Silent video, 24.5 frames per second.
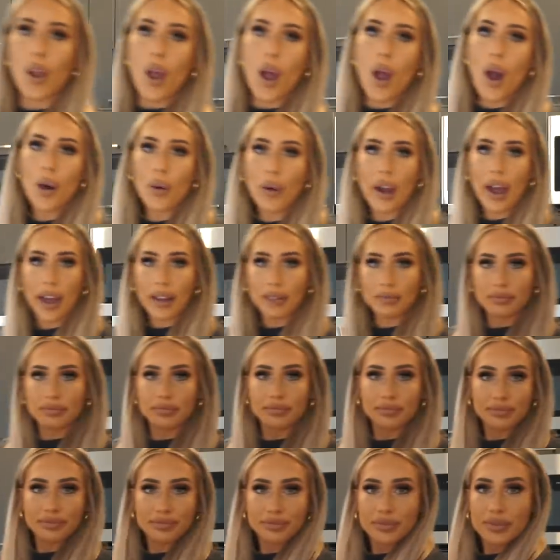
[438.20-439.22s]
okay
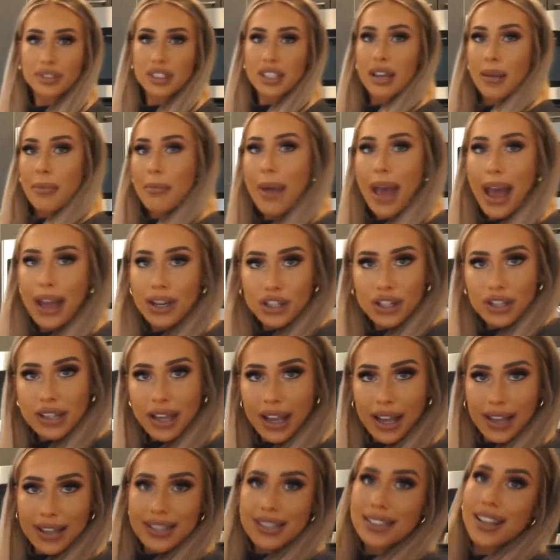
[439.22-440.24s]
to match the
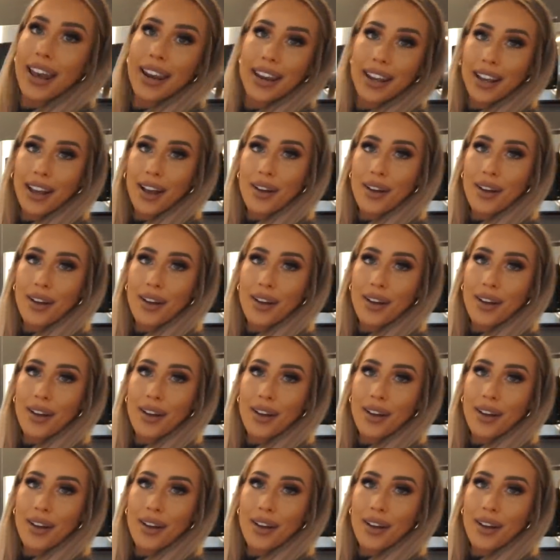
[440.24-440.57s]
aesthetic